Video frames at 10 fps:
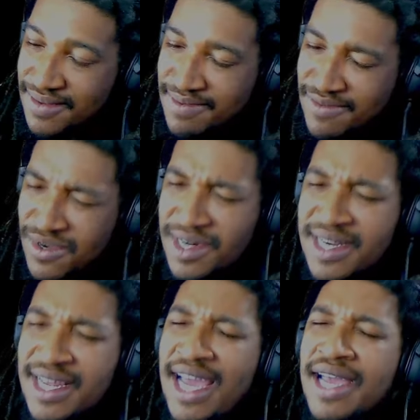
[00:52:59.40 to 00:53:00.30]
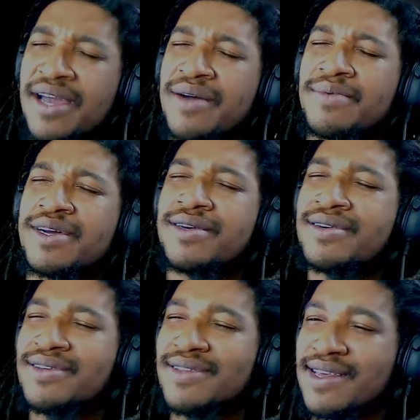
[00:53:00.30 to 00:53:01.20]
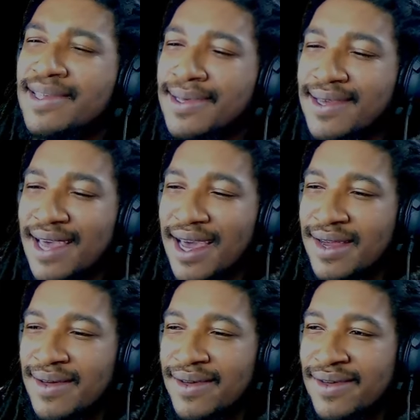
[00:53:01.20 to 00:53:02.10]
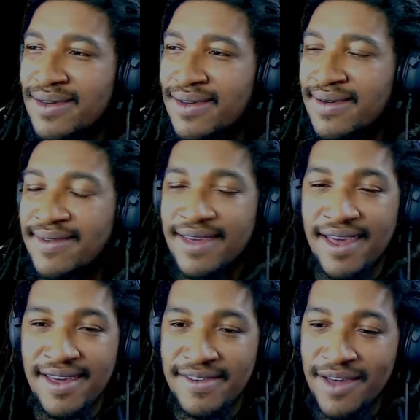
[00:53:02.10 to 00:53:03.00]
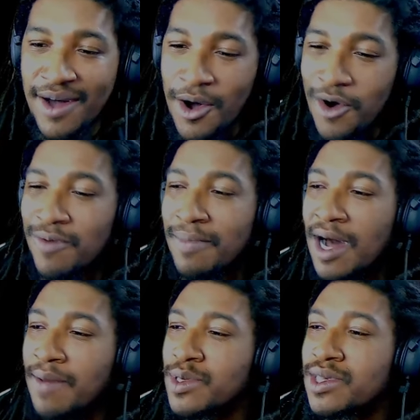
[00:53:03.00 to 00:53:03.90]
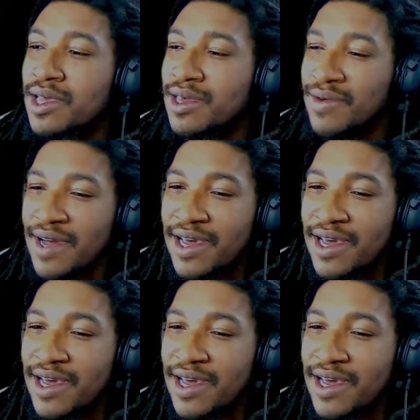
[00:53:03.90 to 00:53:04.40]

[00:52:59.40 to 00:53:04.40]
Well, damn, cuz. That's kind of... Okay, your old mama say you ain't